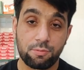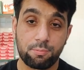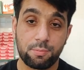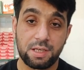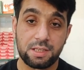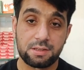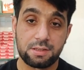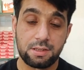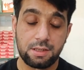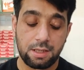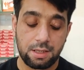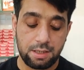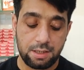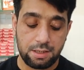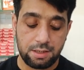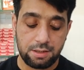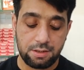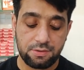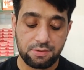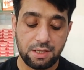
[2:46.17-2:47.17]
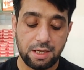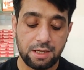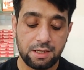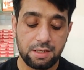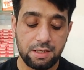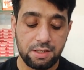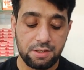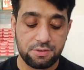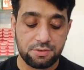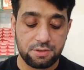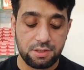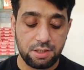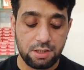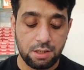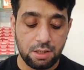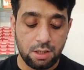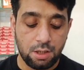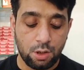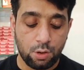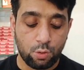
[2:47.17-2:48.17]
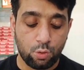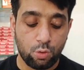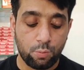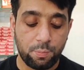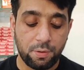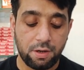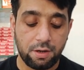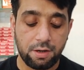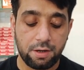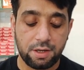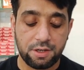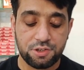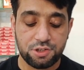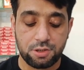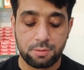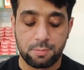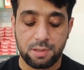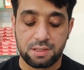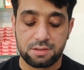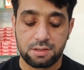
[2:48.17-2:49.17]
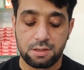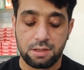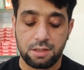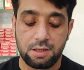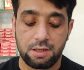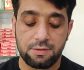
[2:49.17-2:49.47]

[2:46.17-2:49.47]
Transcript: method, and the second is the copper reduction method.